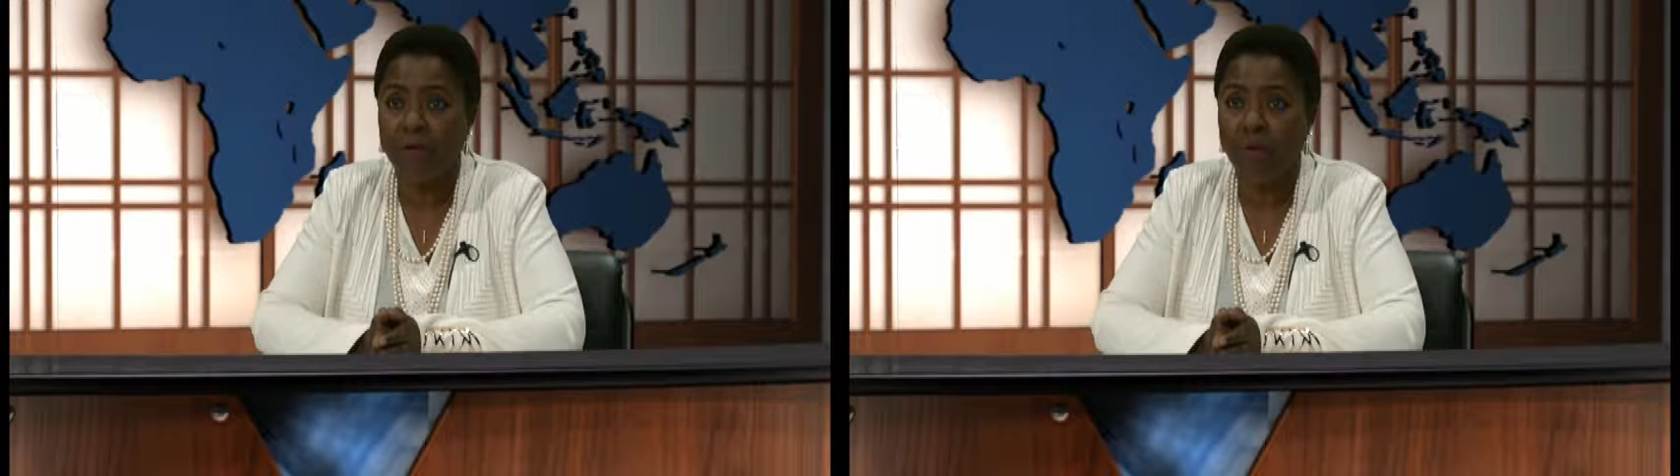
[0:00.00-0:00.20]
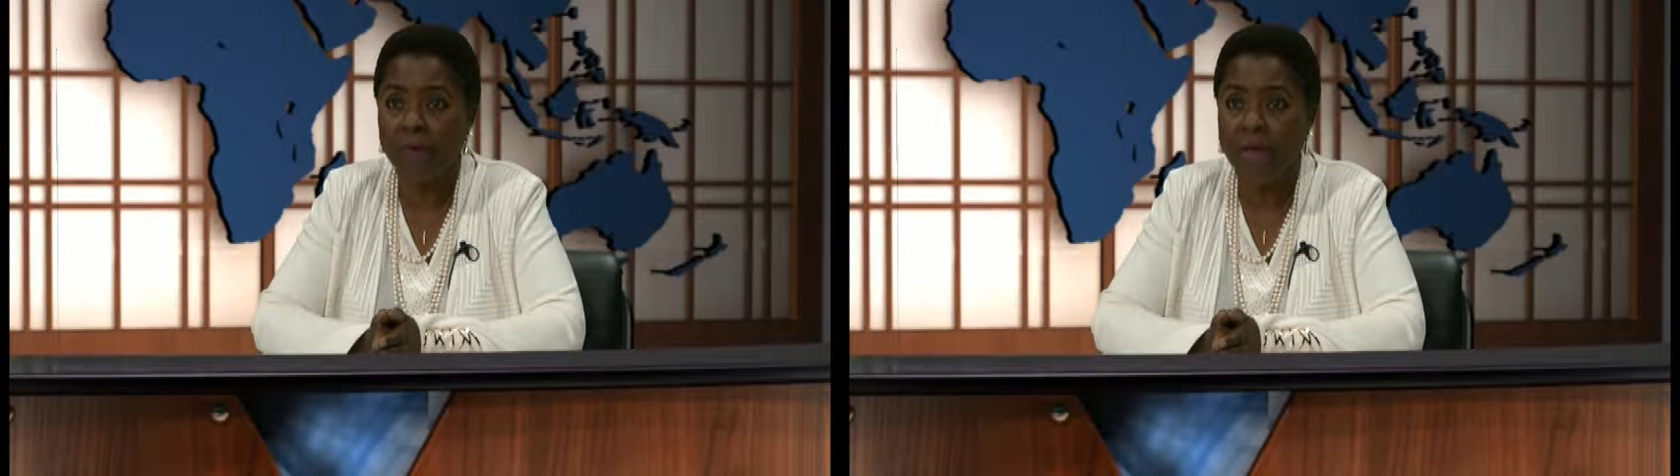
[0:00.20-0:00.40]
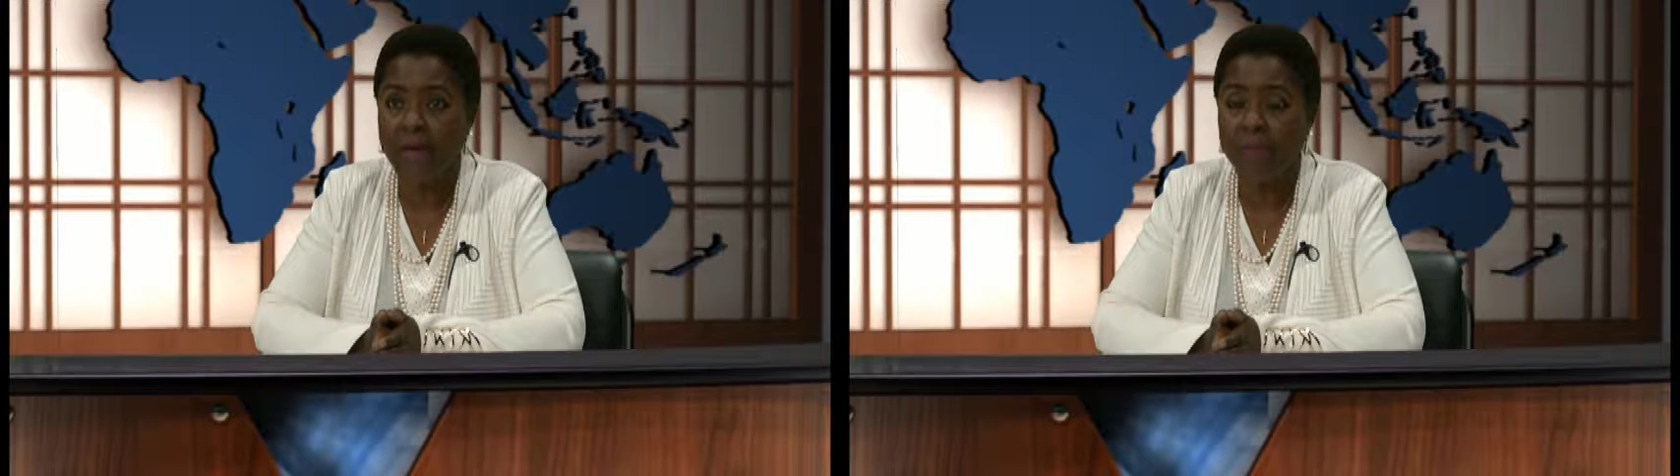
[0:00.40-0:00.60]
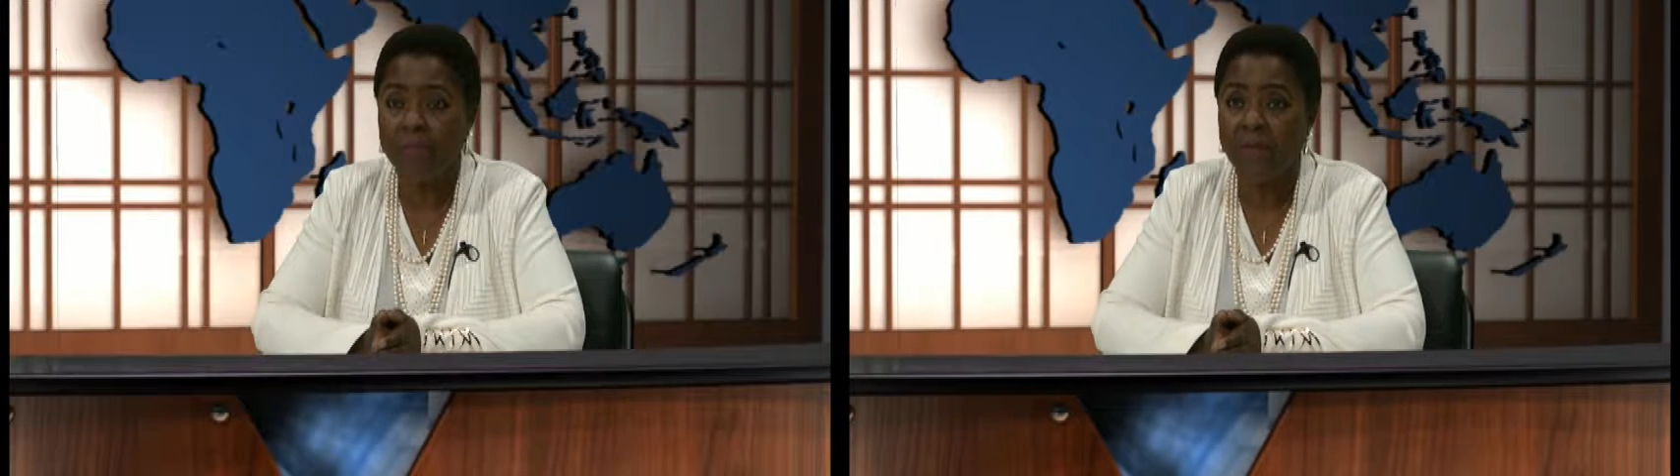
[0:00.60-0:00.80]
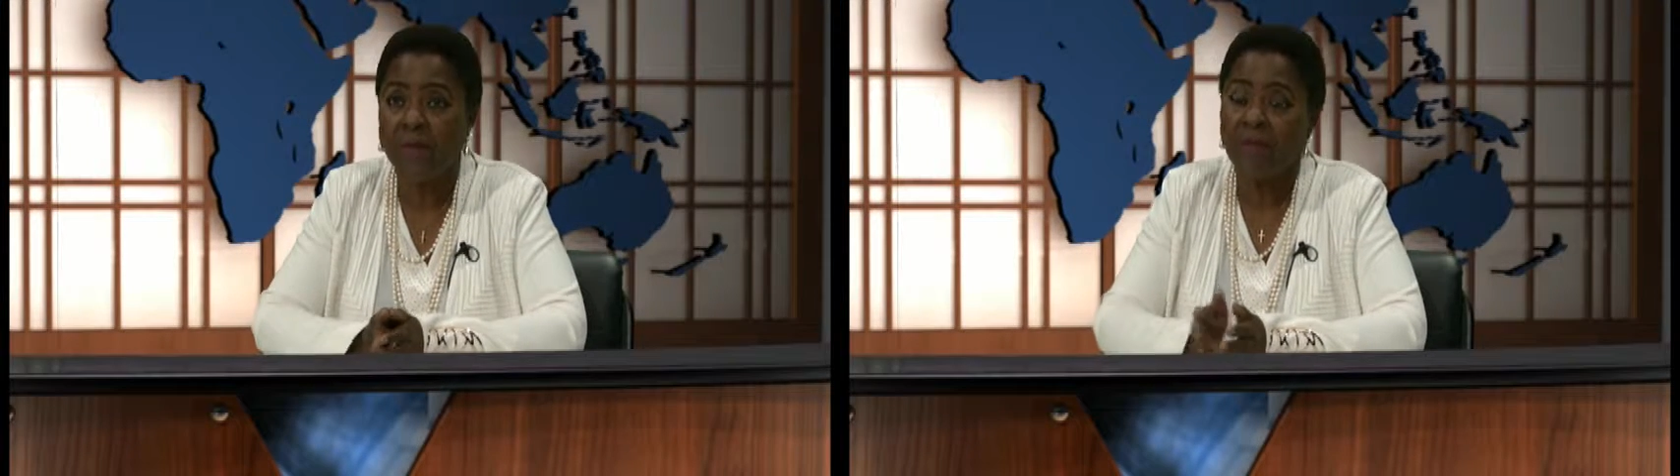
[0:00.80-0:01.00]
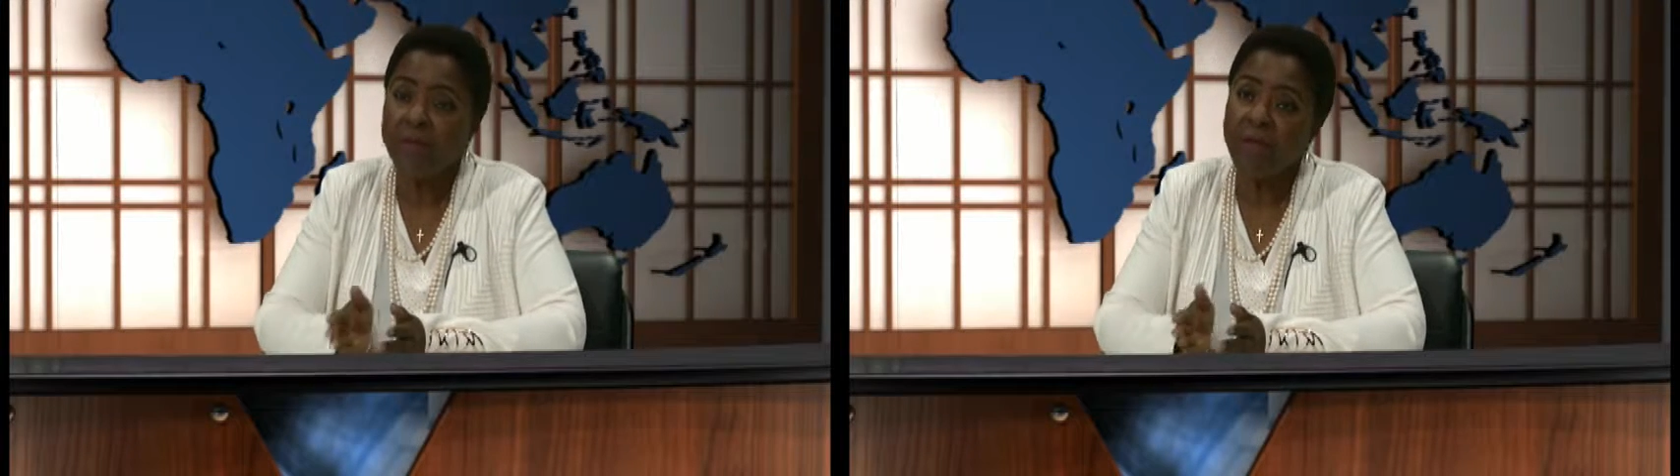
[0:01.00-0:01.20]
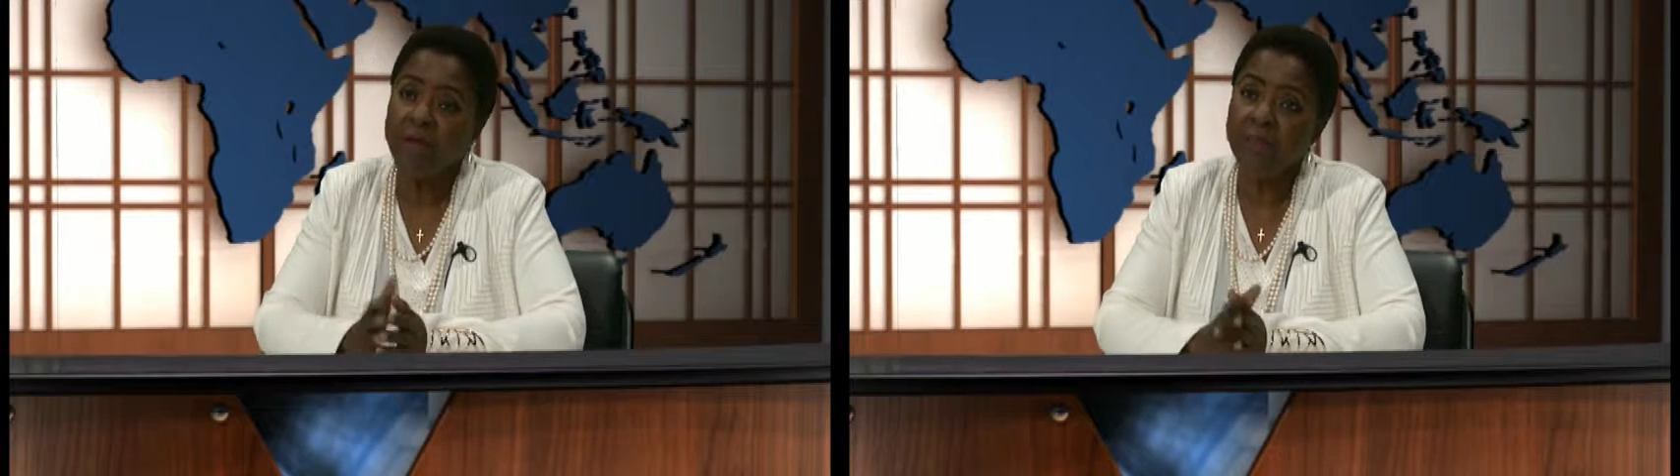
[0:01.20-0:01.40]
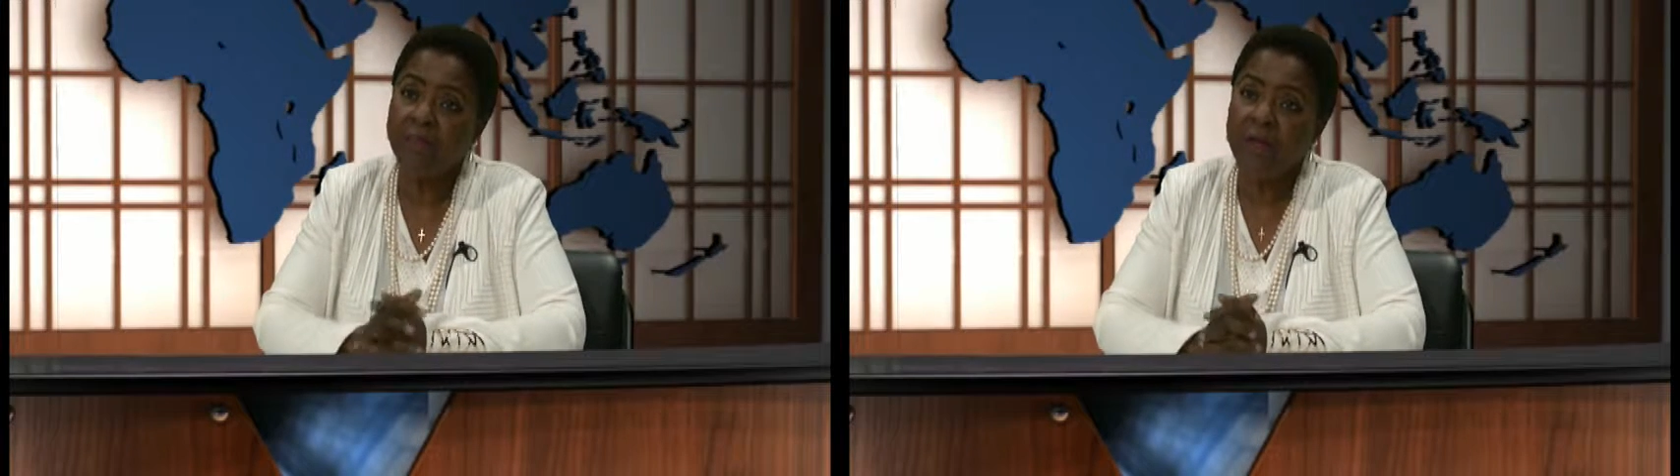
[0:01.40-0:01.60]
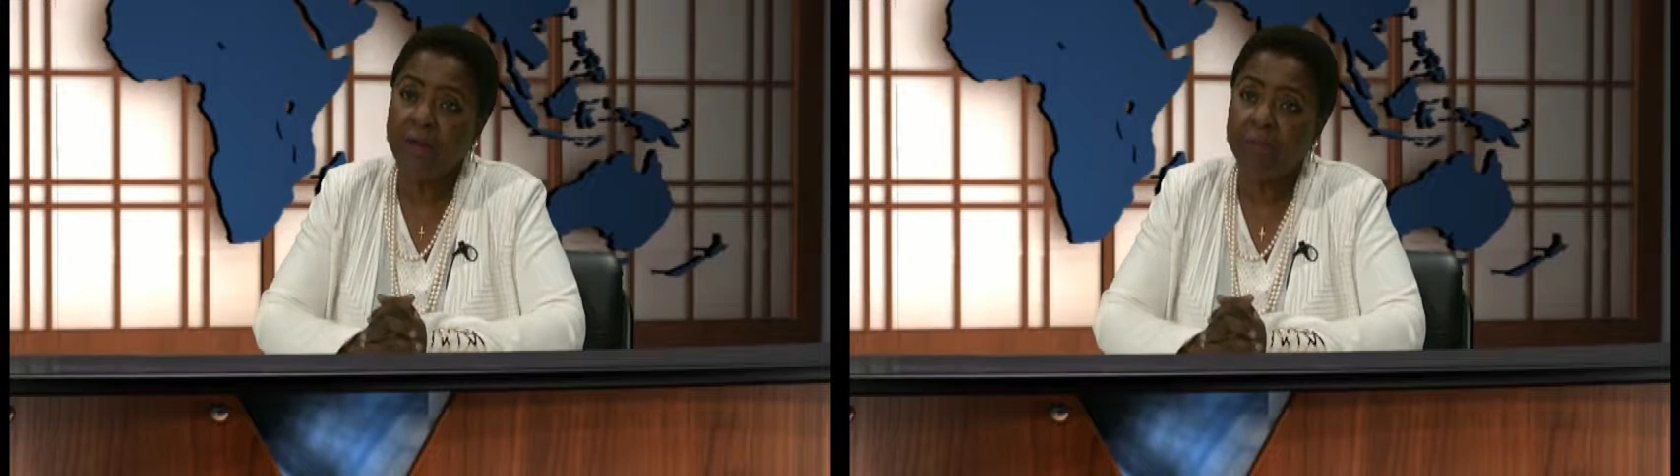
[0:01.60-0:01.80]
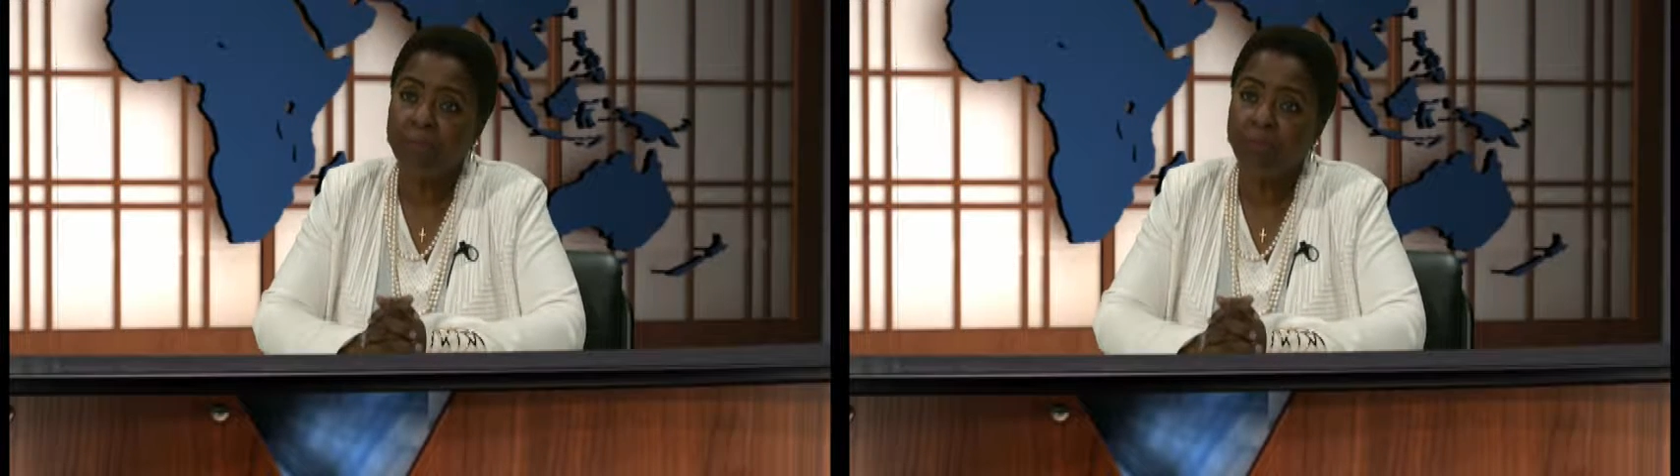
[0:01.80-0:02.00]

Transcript: Okay? Second thing,